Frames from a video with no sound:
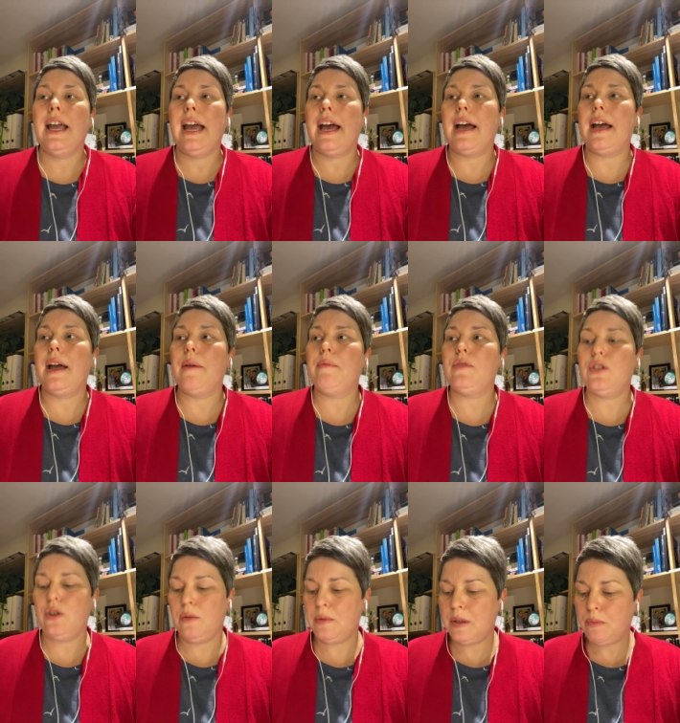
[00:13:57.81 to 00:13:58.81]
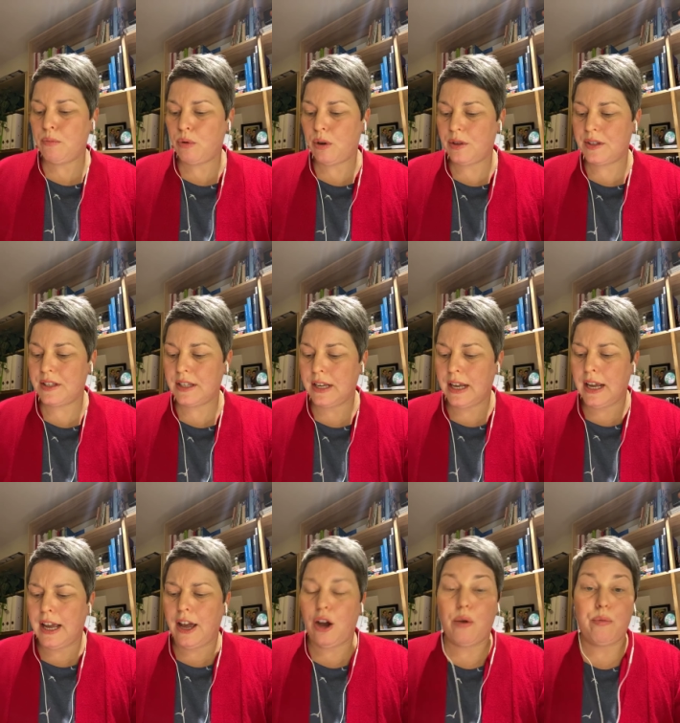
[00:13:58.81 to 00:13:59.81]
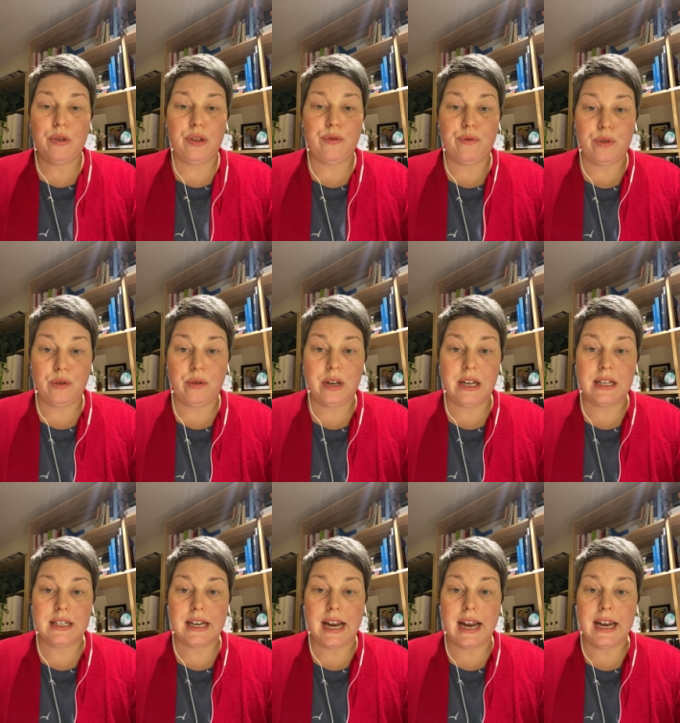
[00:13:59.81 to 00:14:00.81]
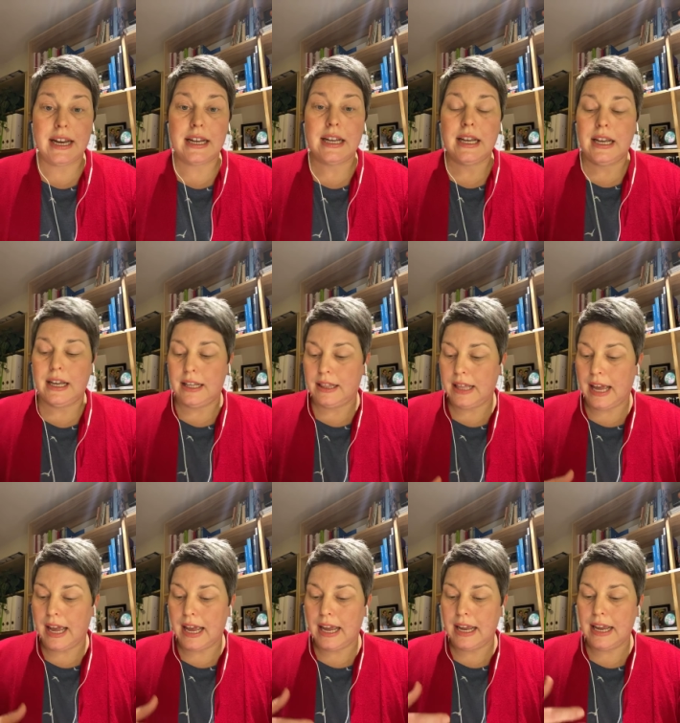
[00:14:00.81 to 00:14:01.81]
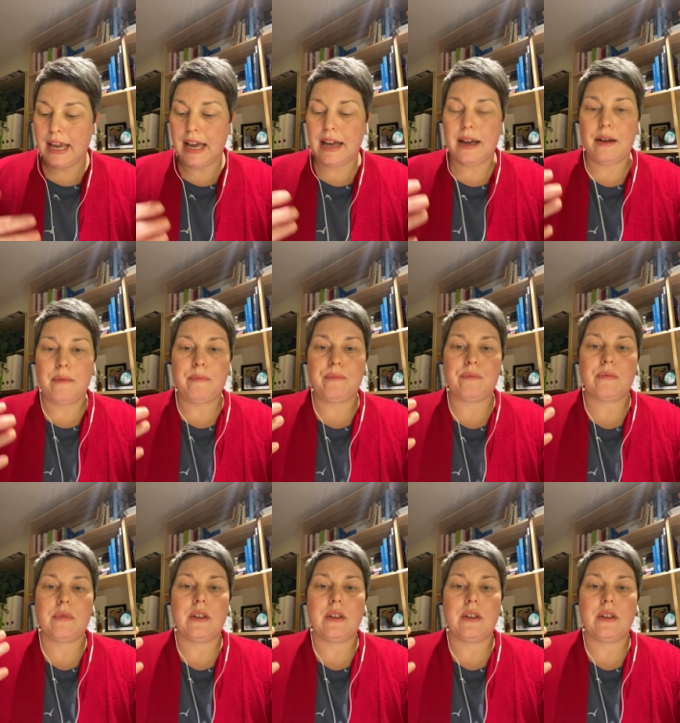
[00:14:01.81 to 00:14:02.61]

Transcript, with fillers: Um, soups and broths help with your fluid intake. They, um,